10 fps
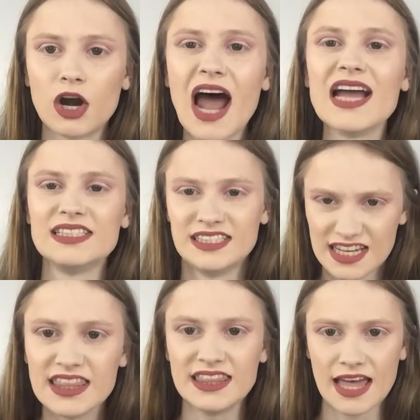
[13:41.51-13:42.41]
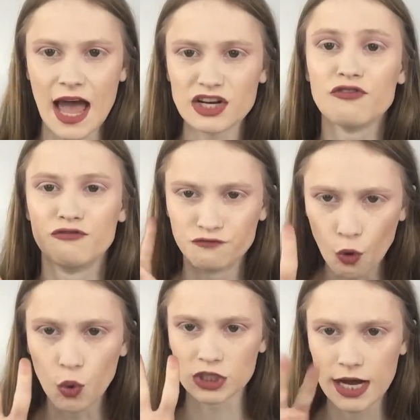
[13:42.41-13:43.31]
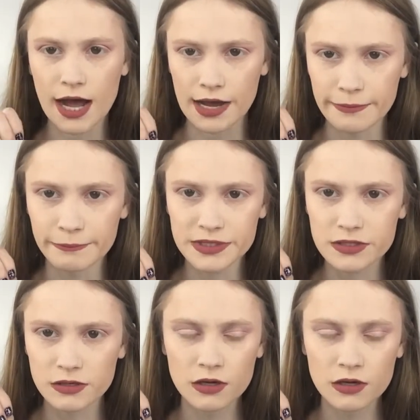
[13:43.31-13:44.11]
I did that 4 times.